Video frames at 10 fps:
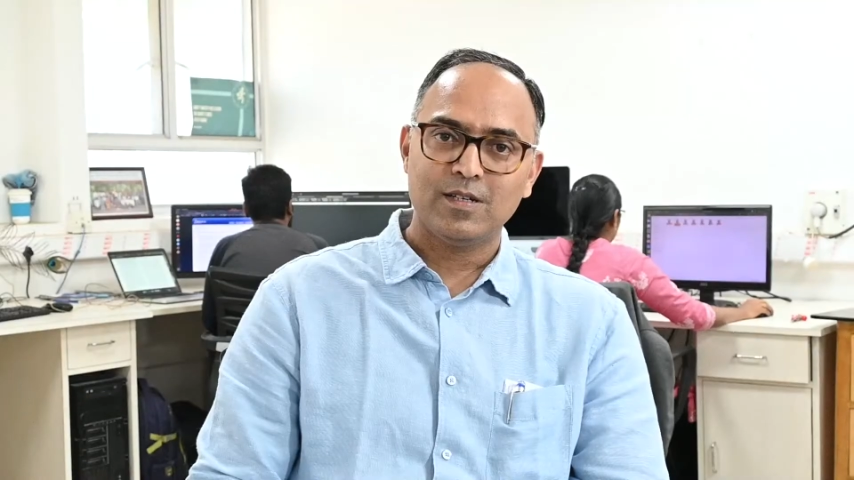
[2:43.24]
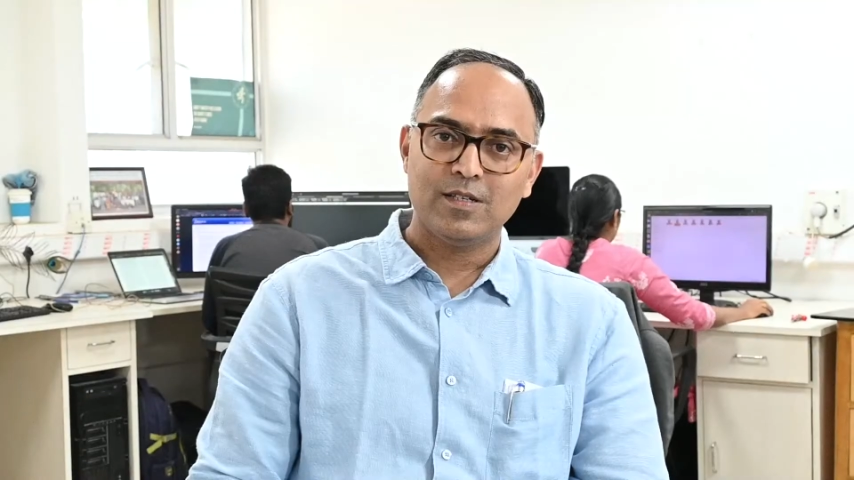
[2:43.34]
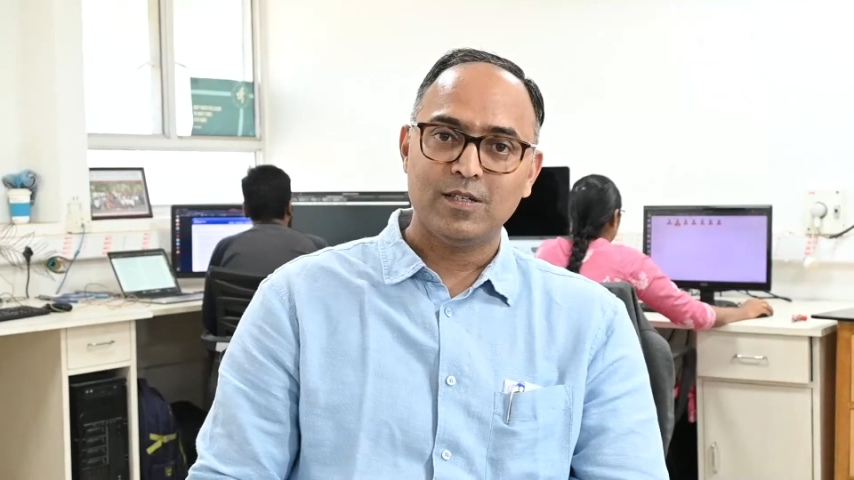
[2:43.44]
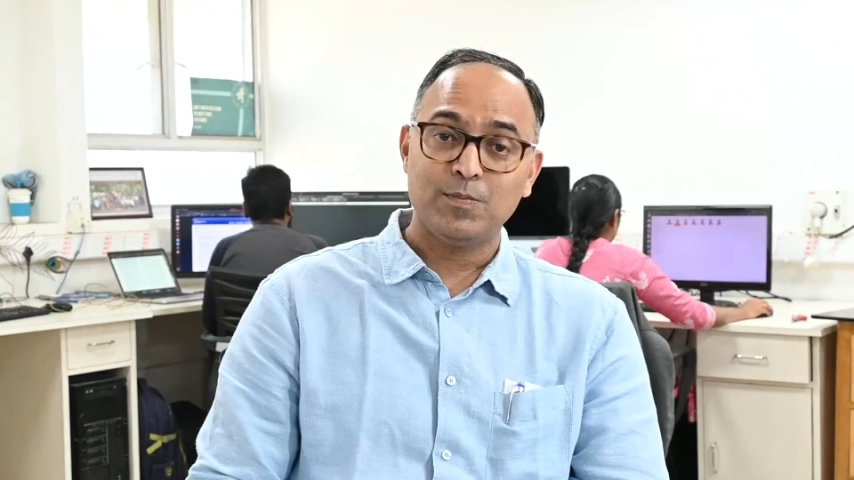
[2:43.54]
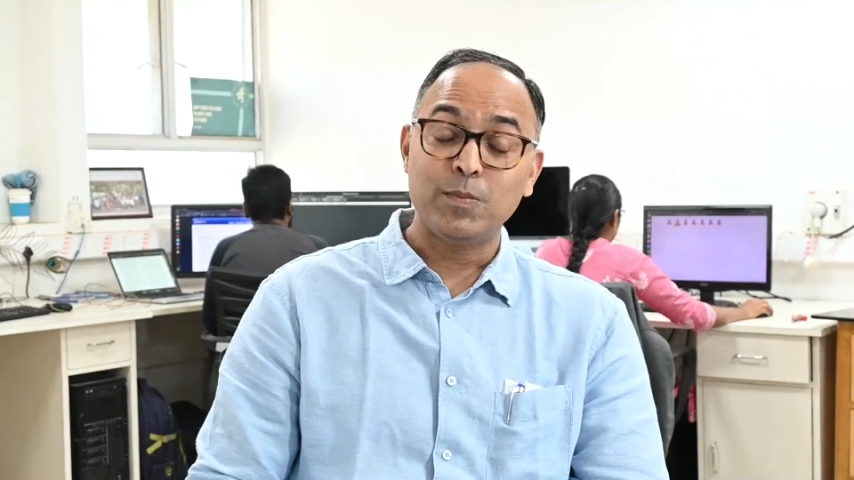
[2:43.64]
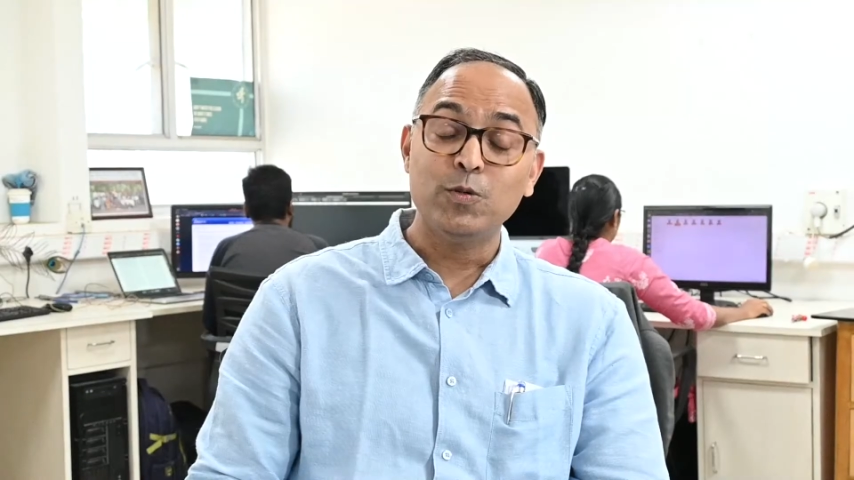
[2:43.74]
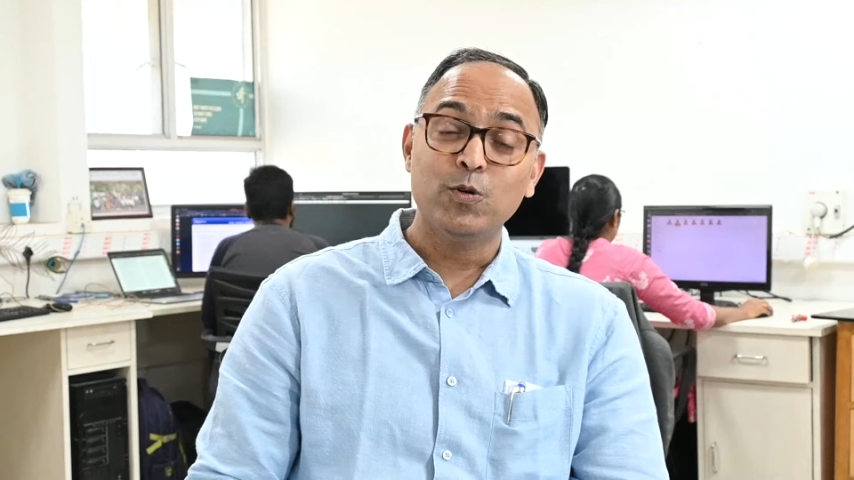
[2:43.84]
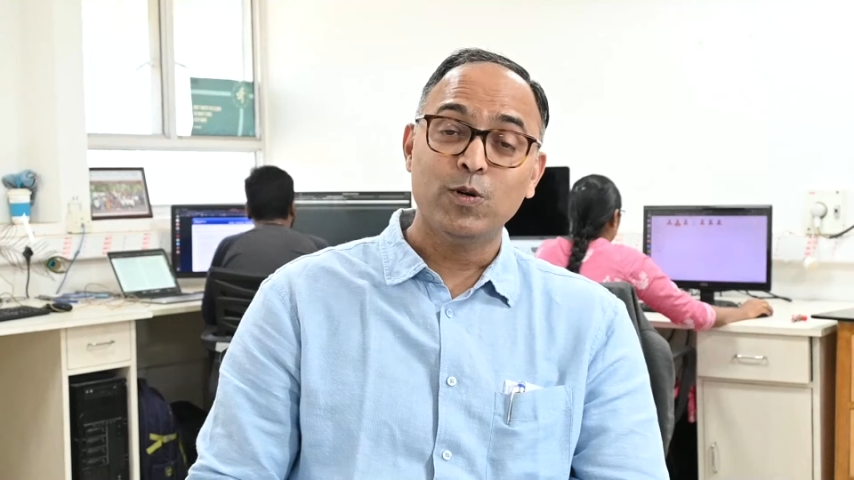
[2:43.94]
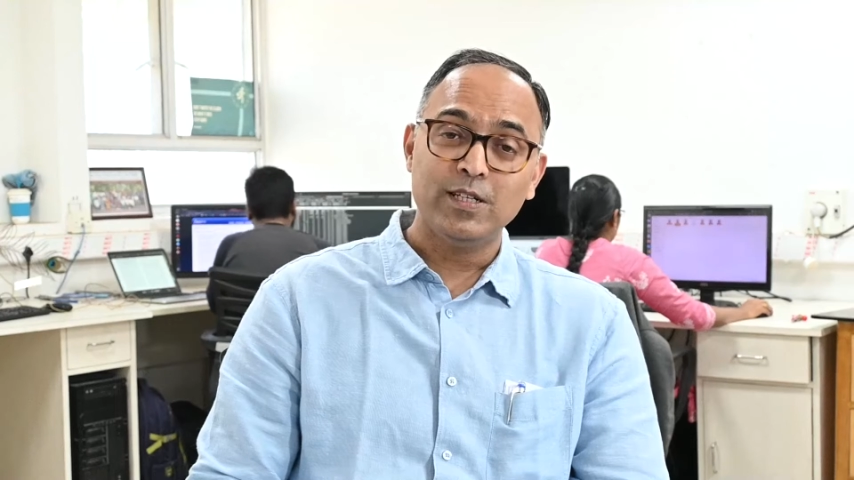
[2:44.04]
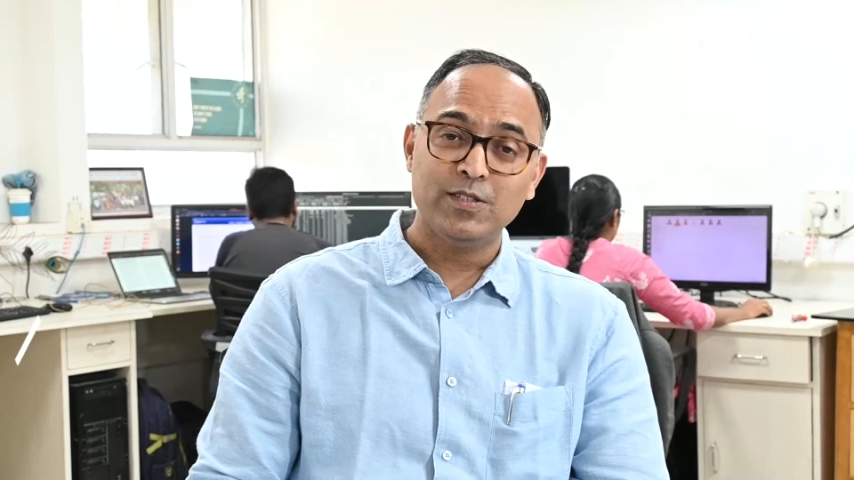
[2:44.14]
Uh, Prabhu
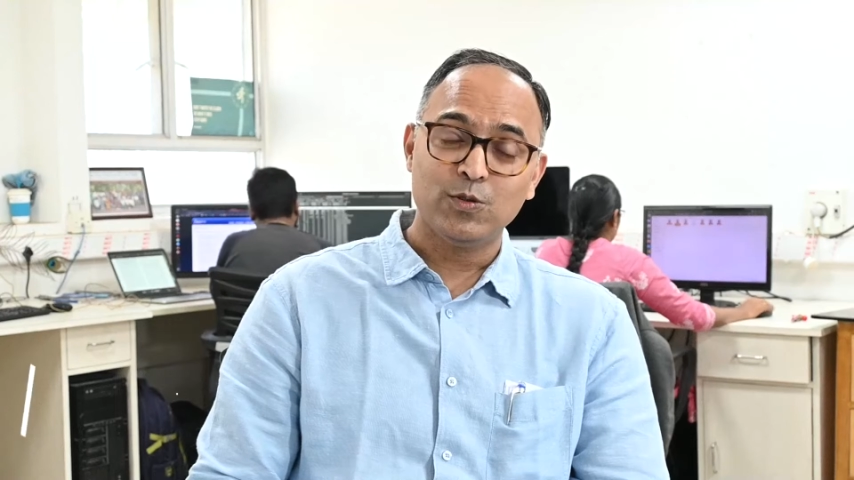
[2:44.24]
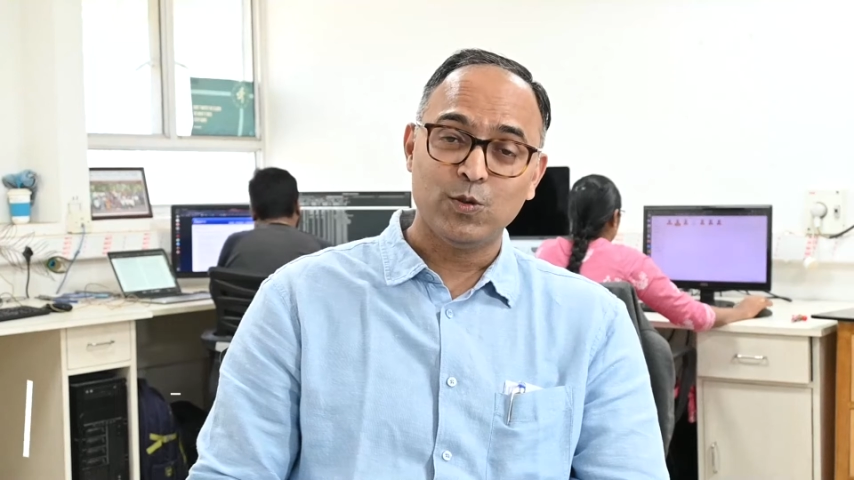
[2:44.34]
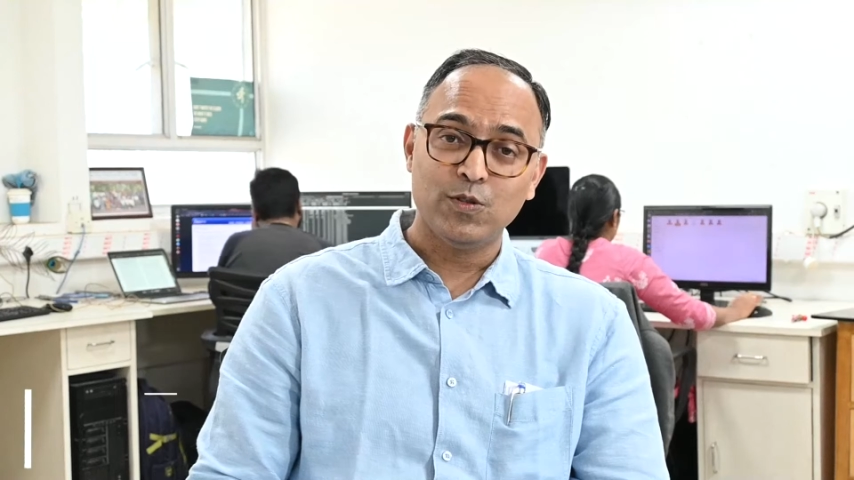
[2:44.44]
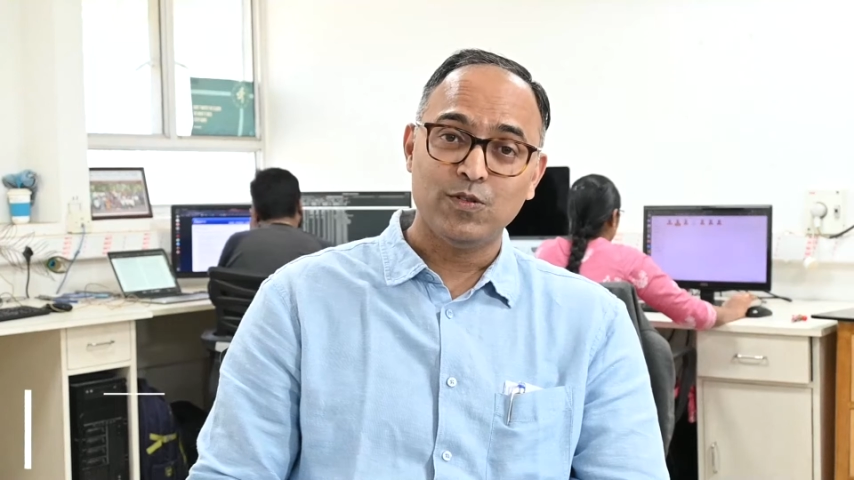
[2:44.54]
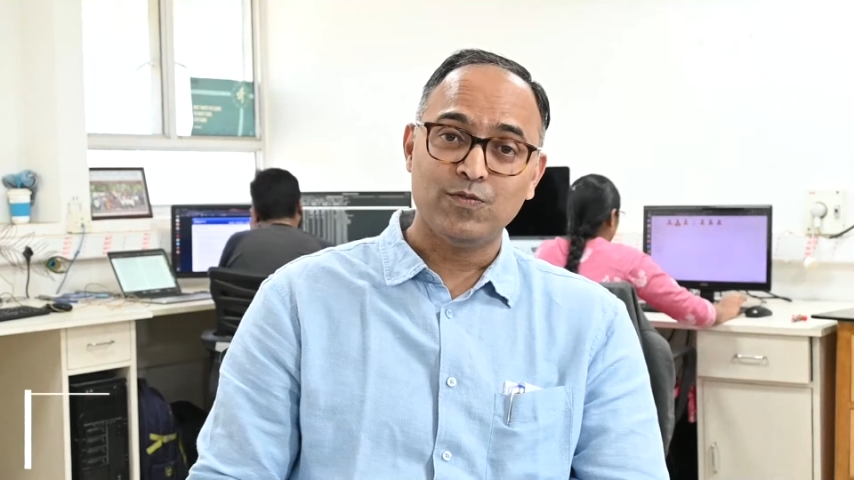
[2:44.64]
Goel is known